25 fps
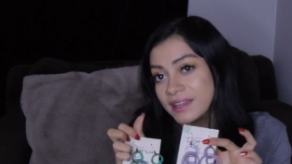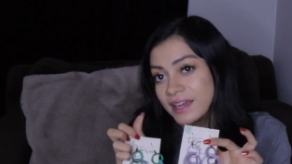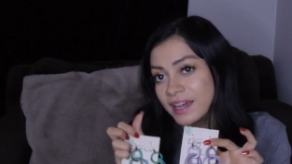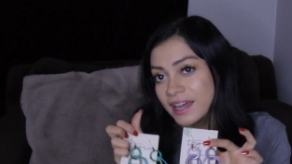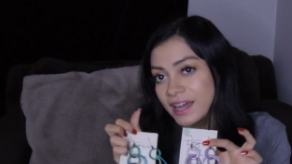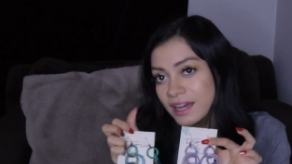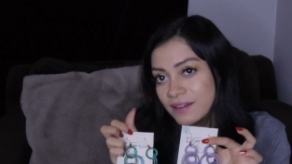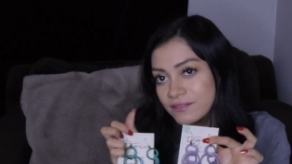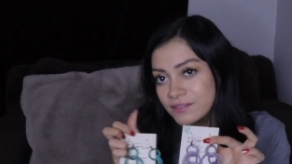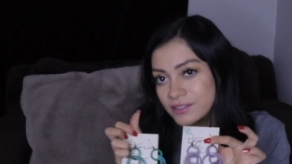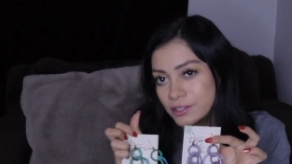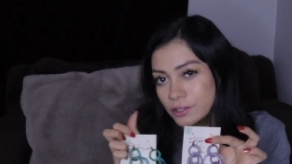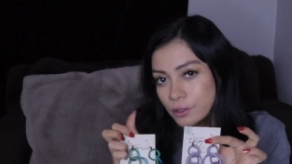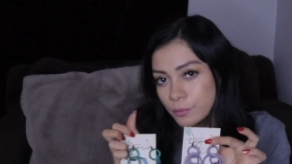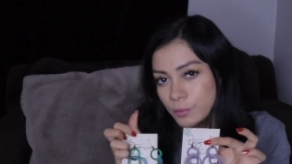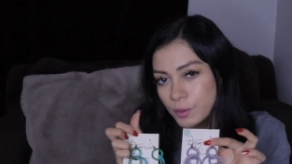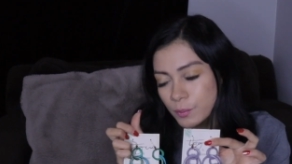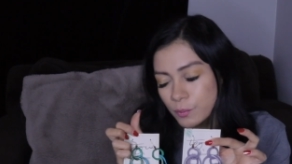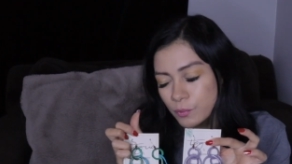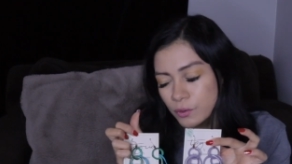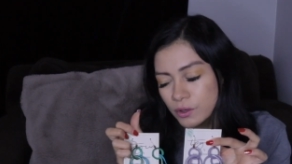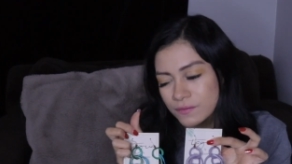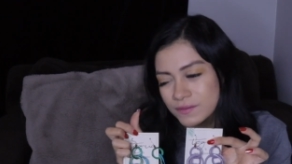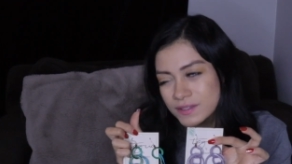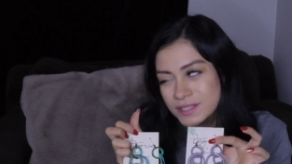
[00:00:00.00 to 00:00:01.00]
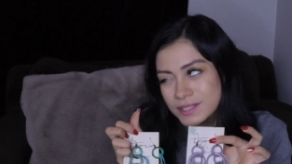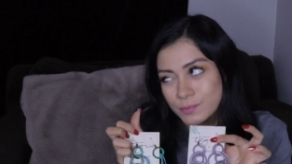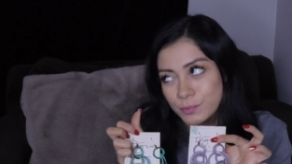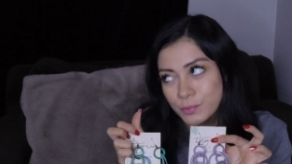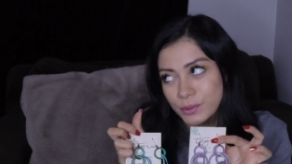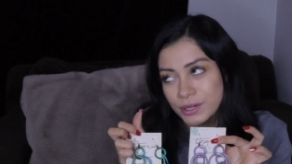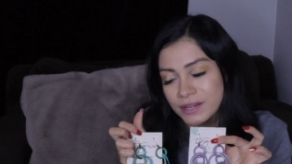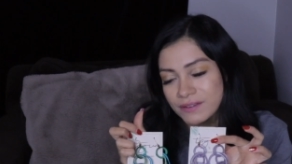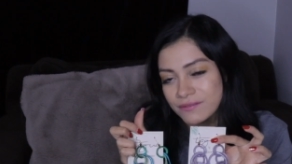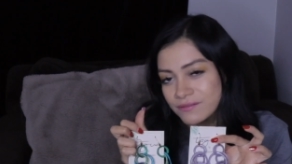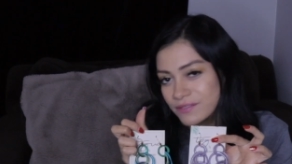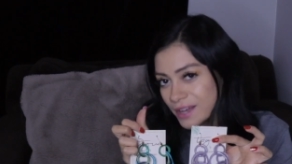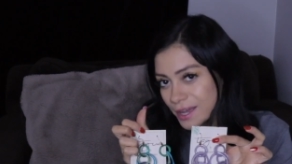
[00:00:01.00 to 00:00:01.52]
They have a little bit more of a
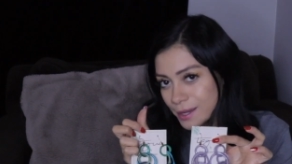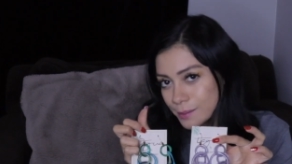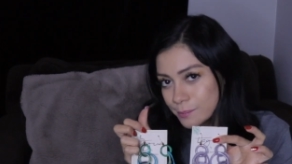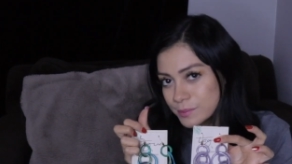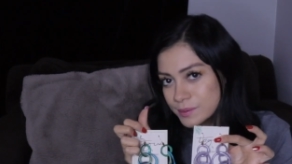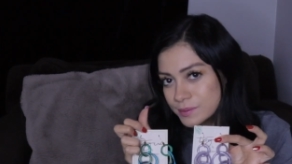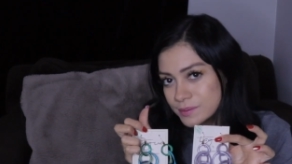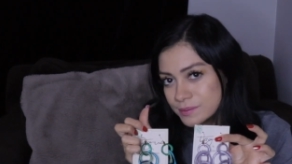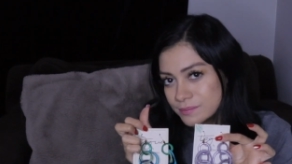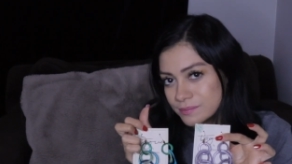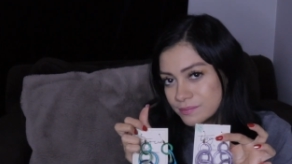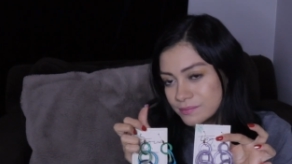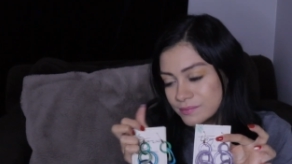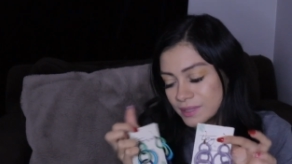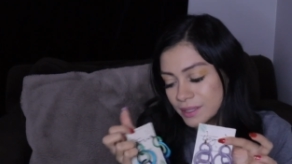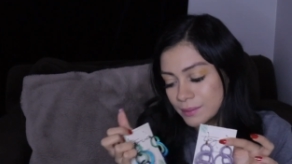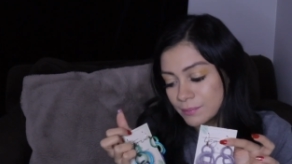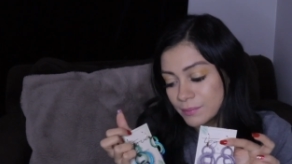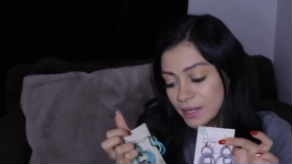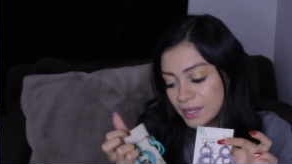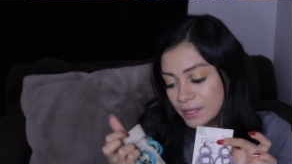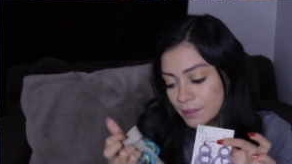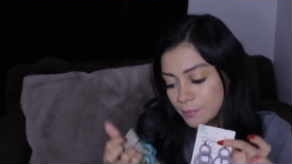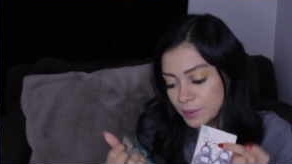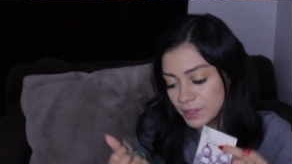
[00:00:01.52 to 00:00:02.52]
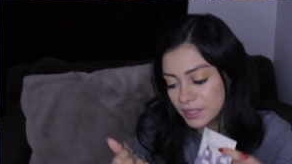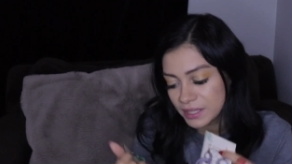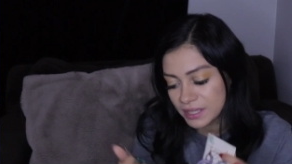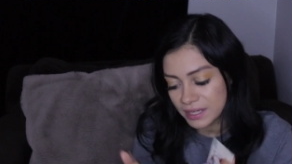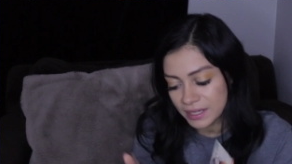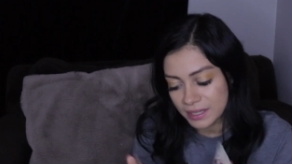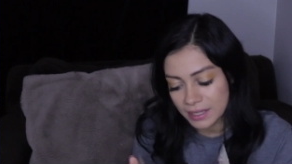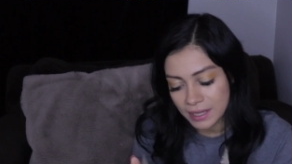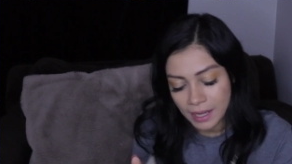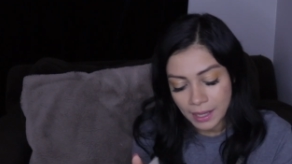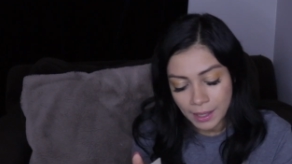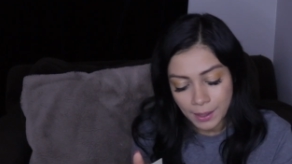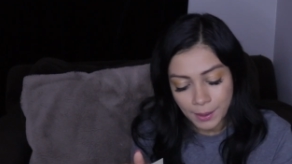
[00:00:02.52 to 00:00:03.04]
spring vibe in my
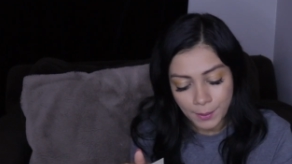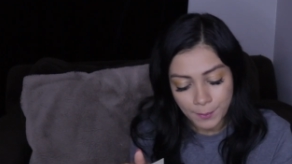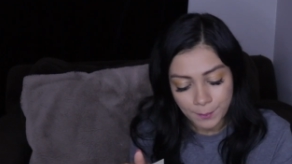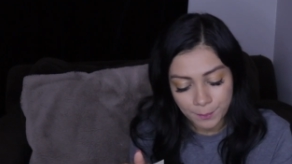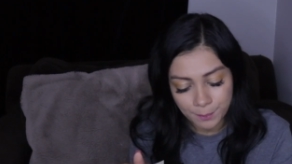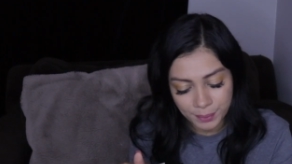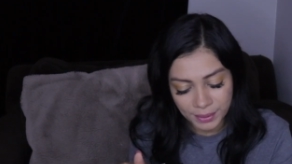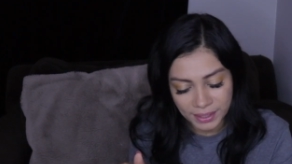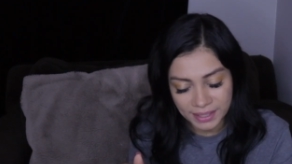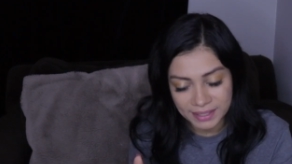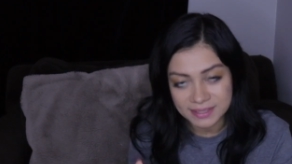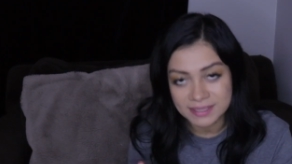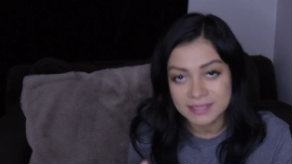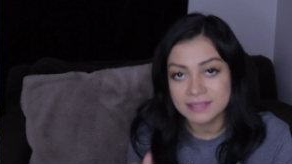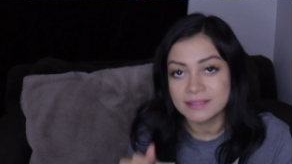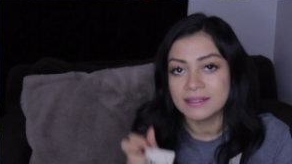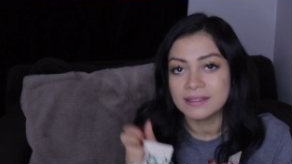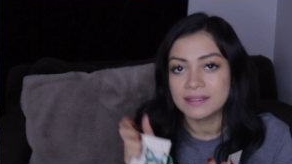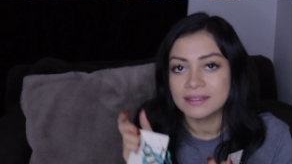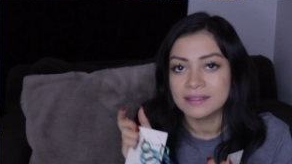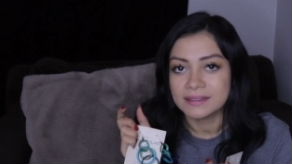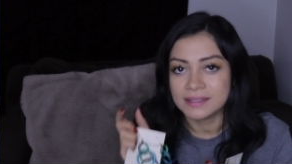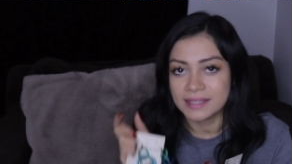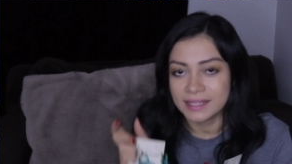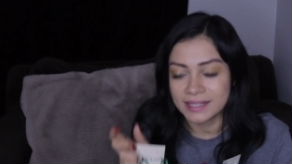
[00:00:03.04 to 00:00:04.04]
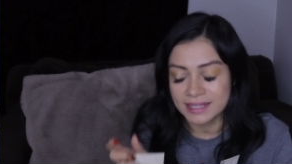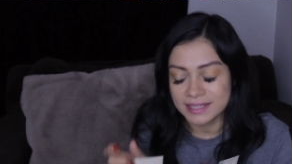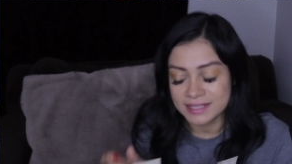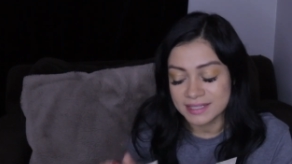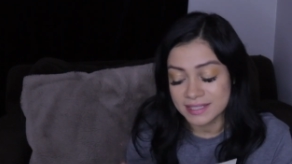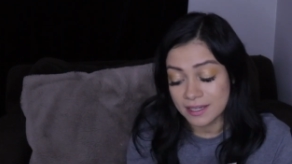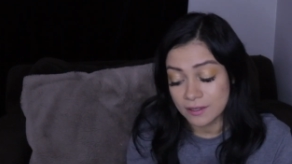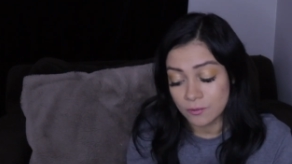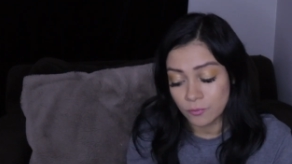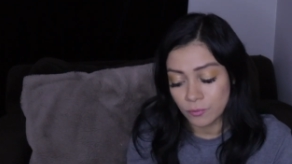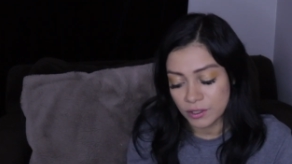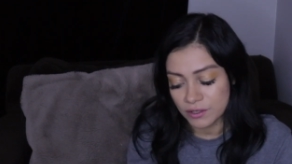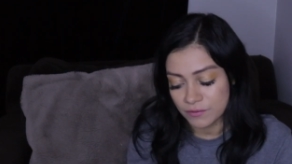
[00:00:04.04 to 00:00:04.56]
opinion, but like I
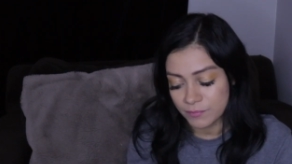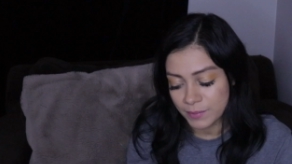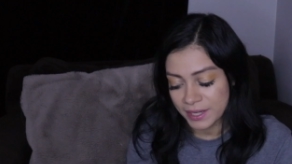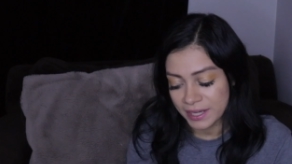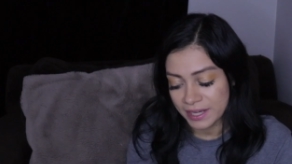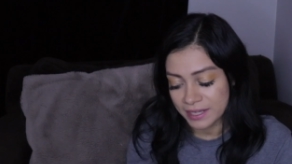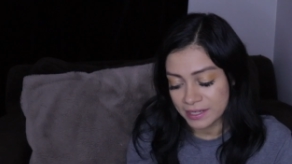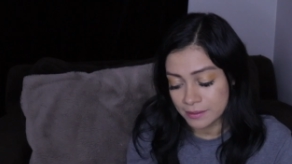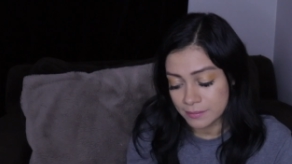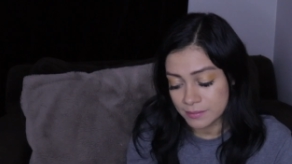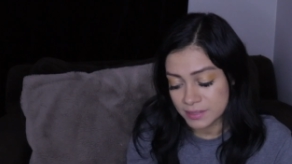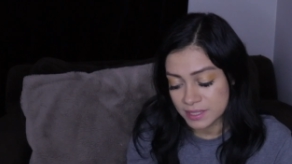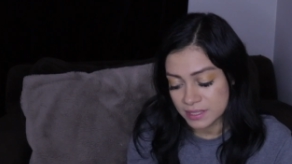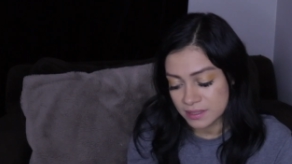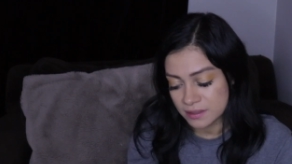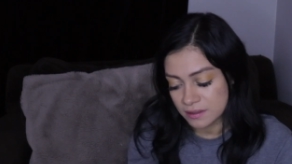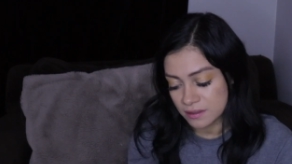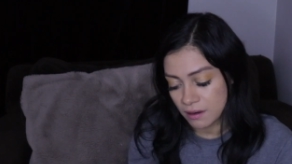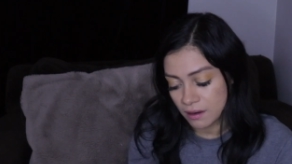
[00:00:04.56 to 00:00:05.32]
said, one of my items